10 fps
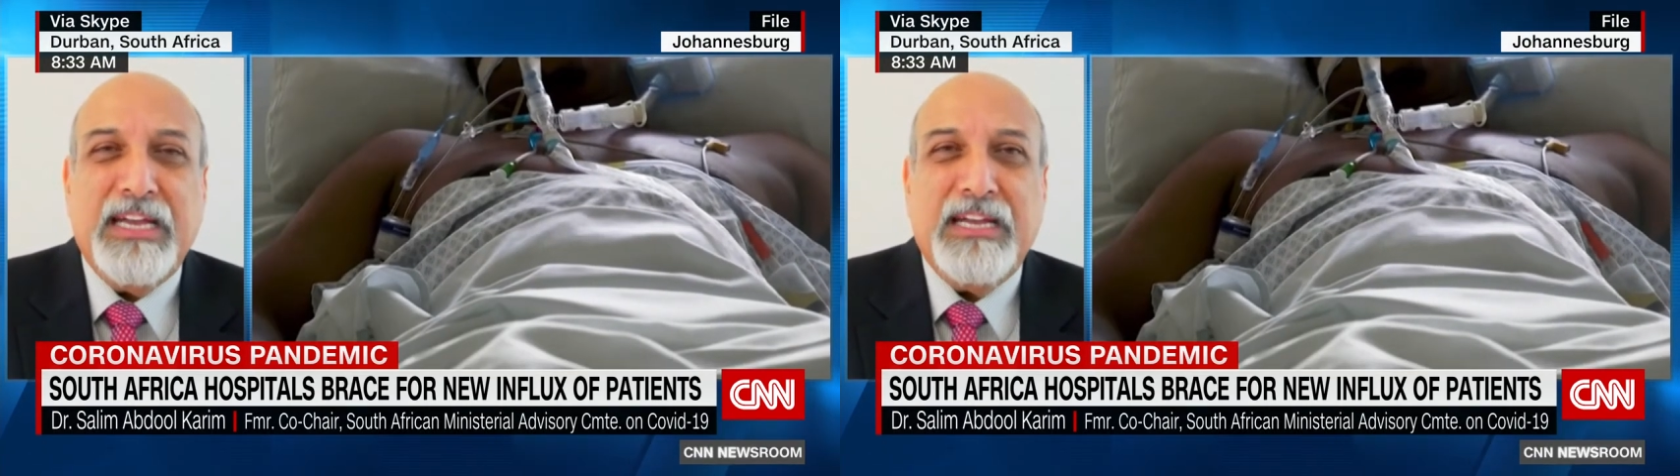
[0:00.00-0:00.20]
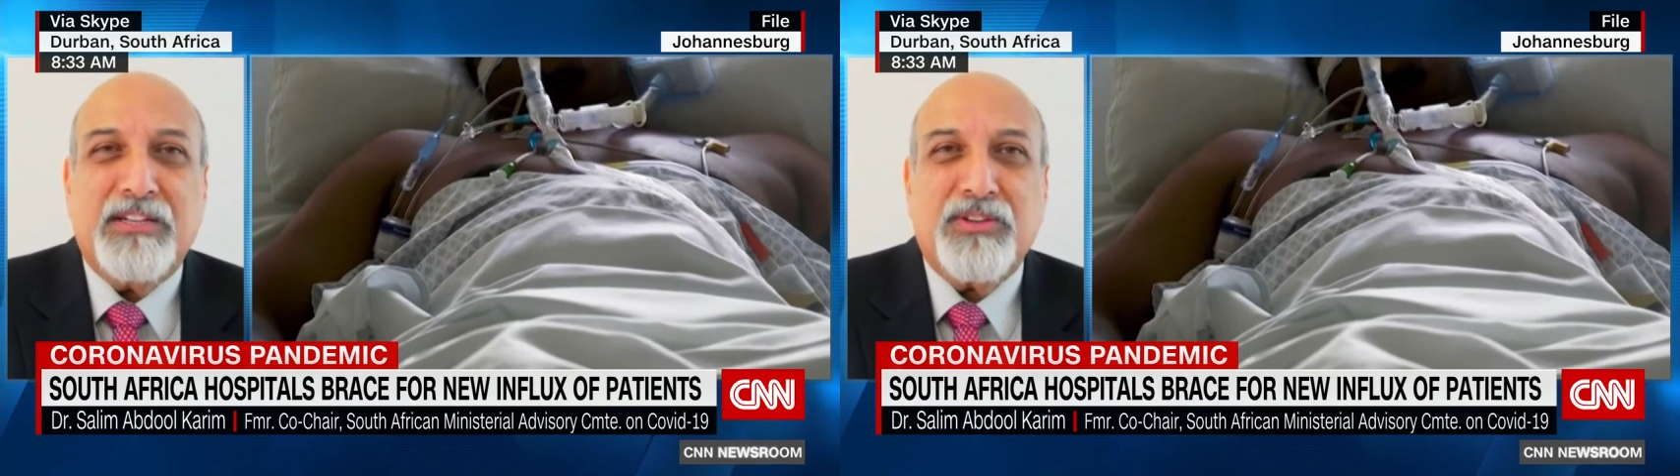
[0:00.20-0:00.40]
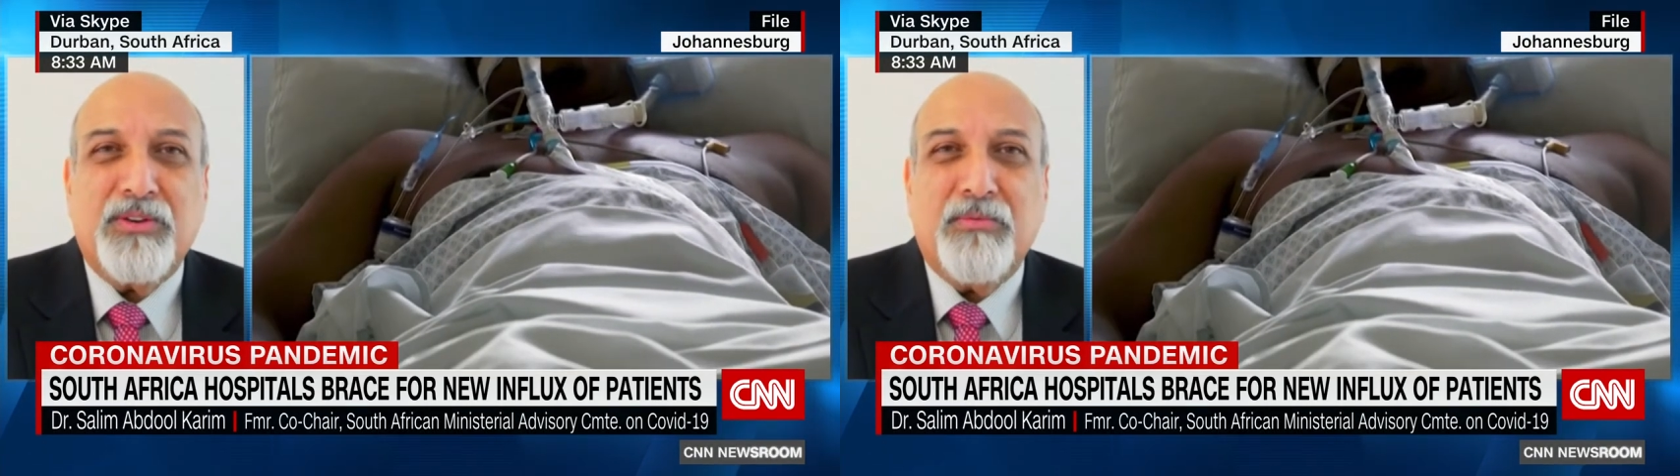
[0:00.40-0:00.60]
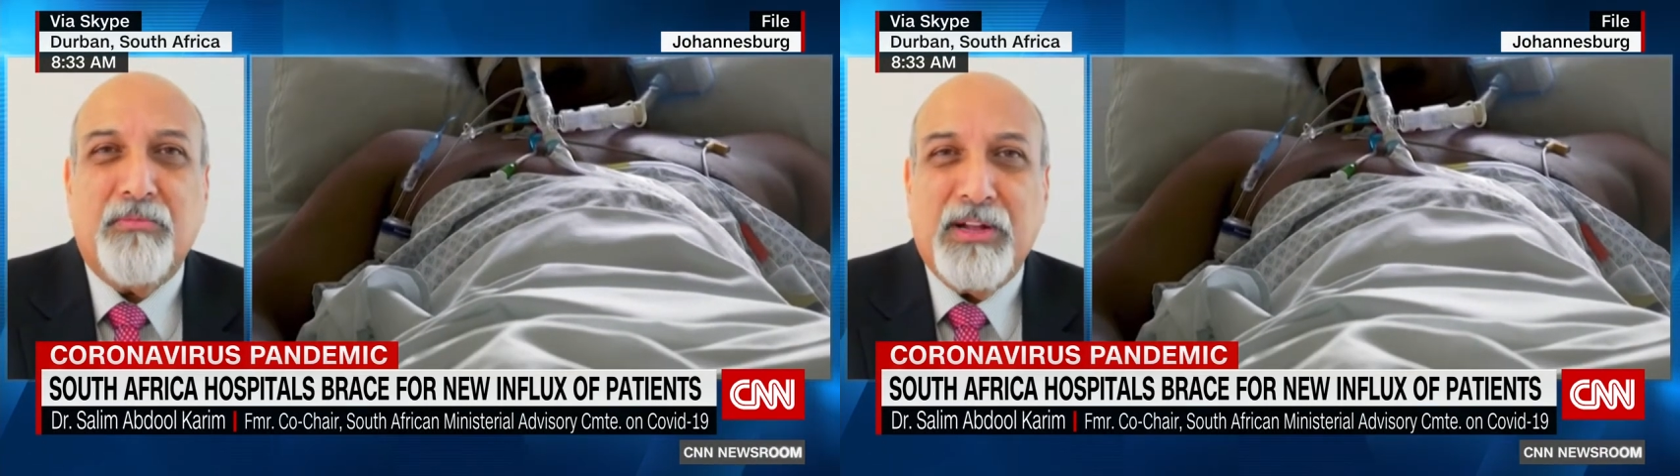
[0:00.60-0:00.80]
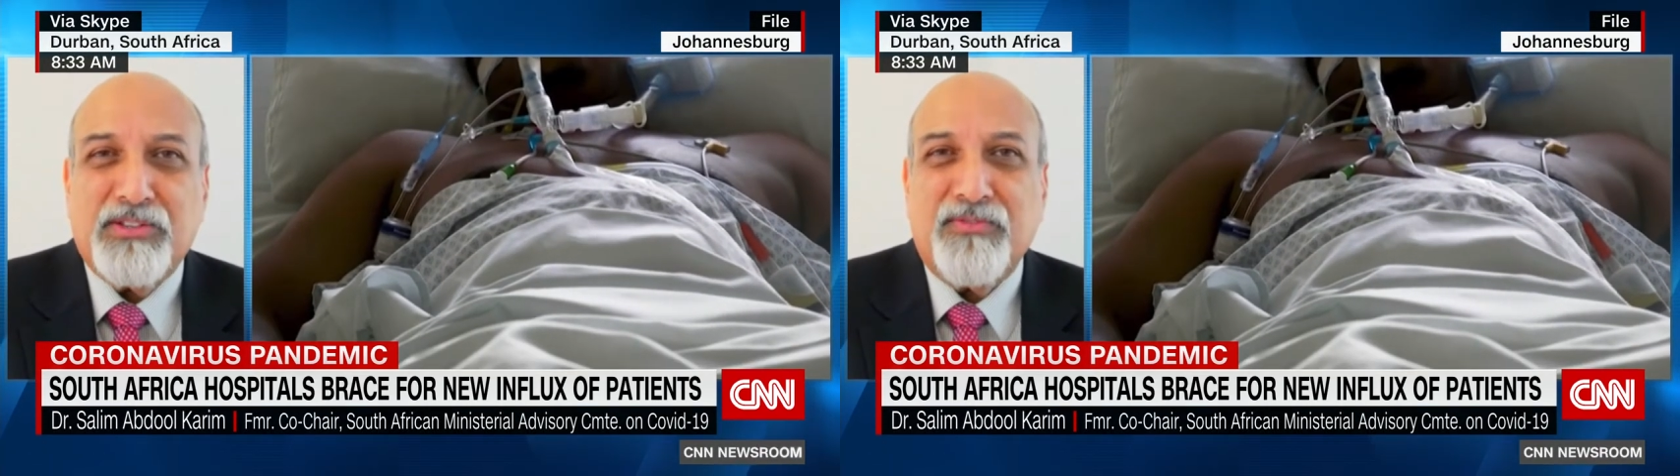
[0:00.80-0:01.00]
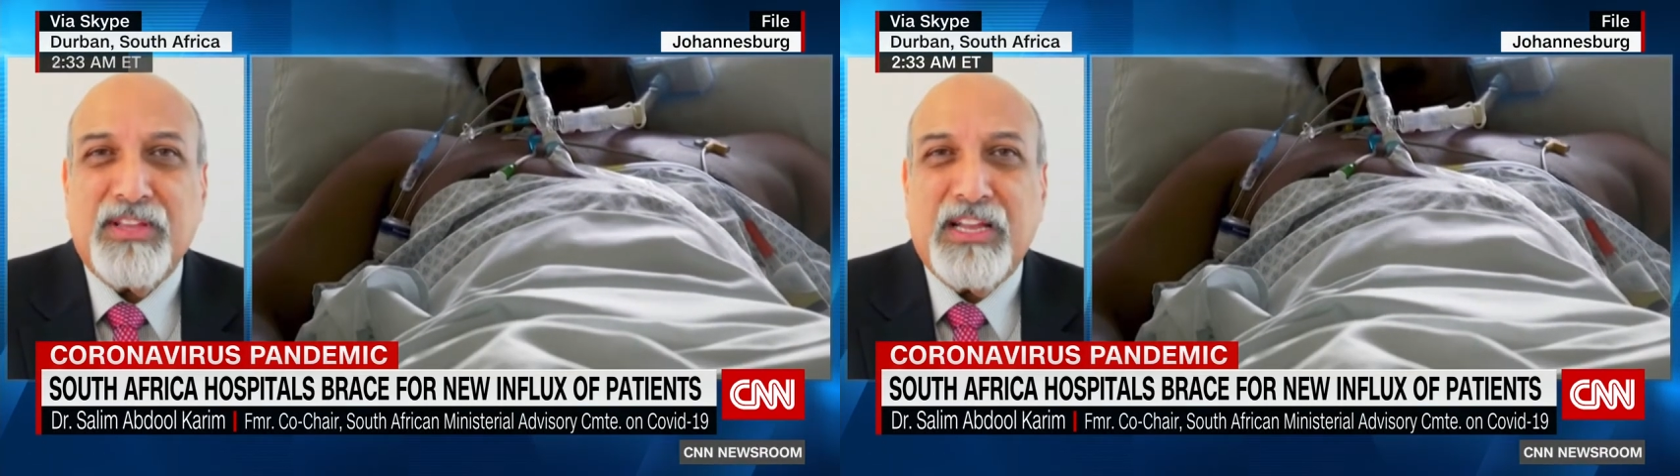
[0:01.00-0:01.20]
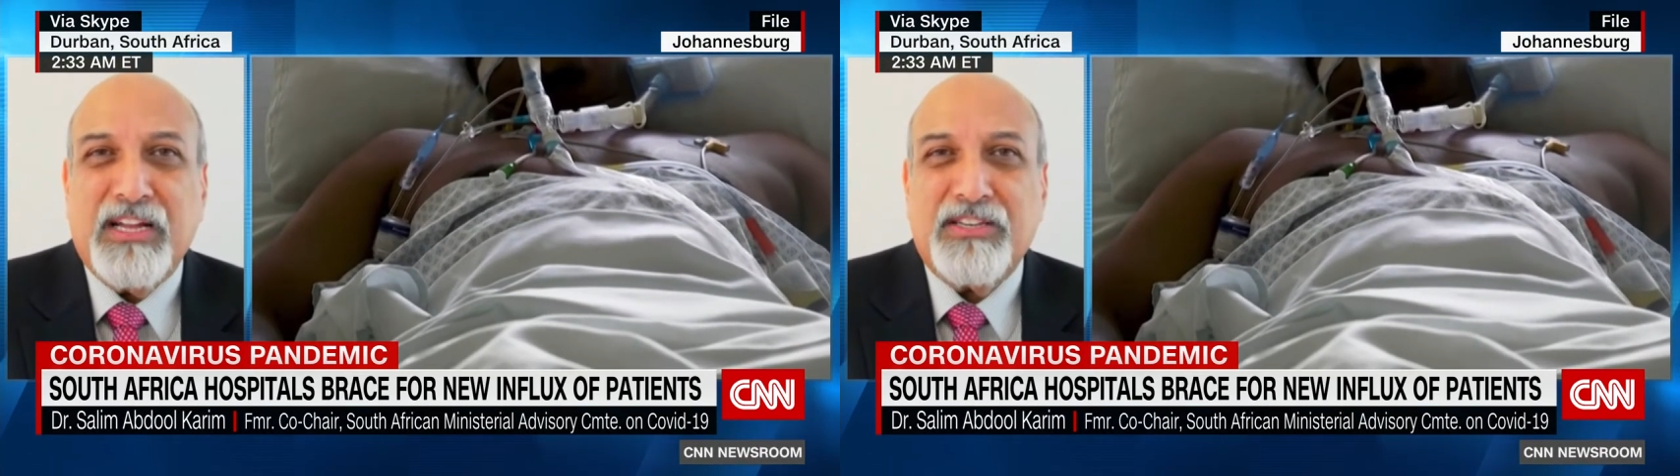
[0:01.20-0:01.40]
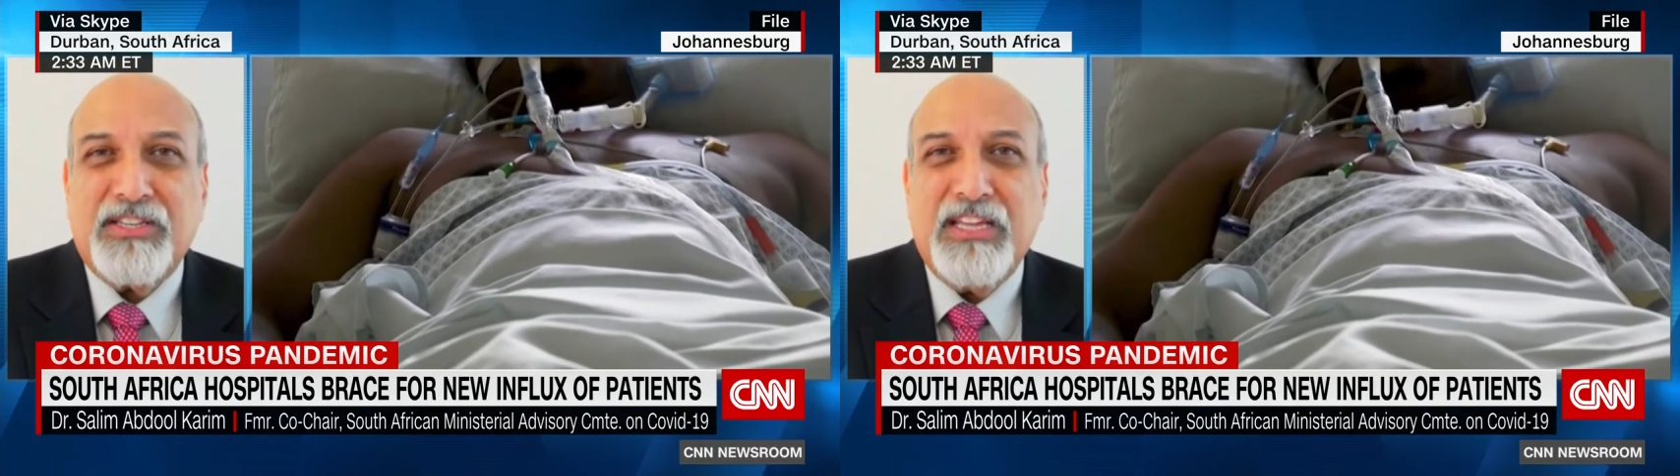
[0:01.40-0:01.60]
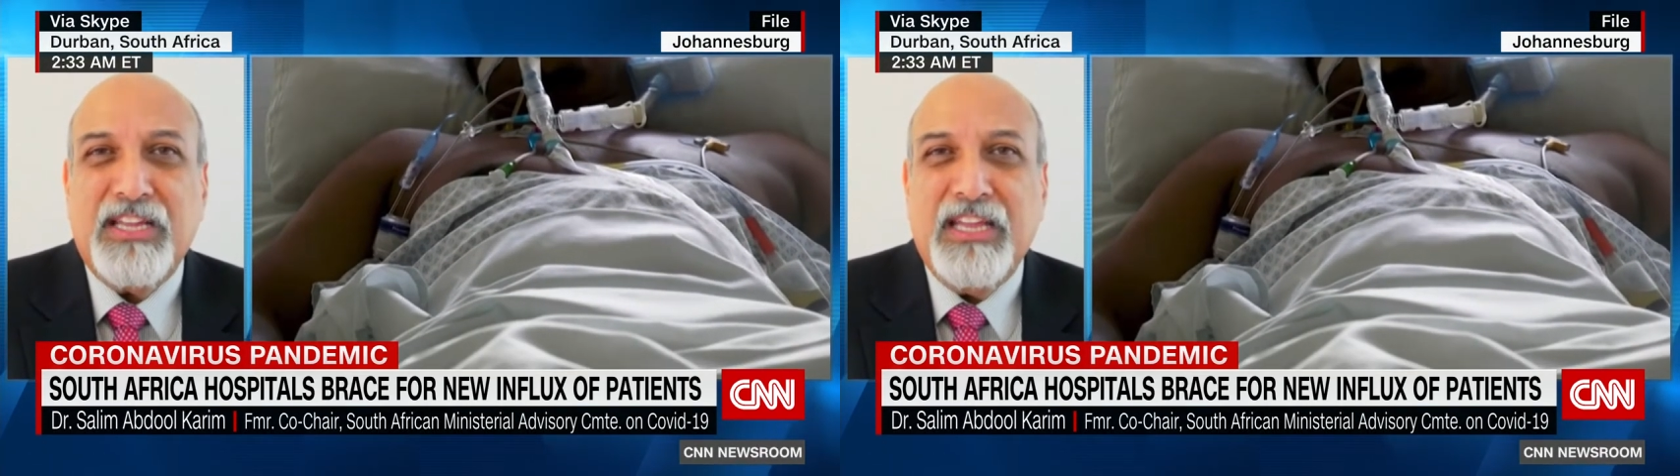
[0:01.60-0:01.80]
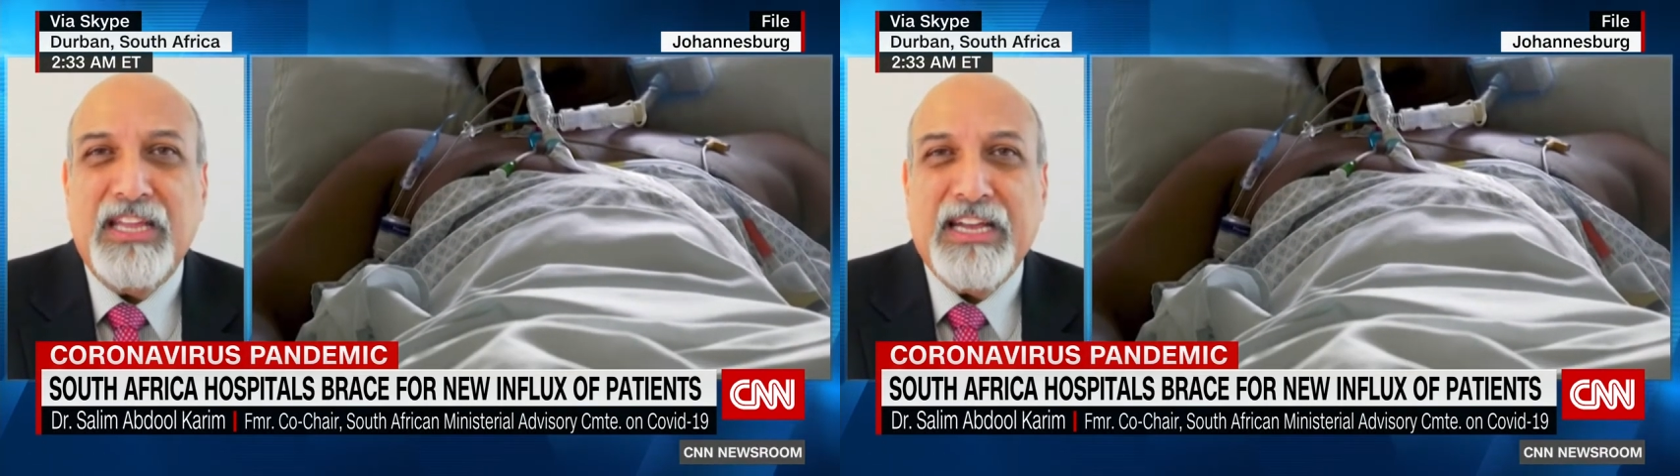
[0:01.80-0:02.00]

And so much of the country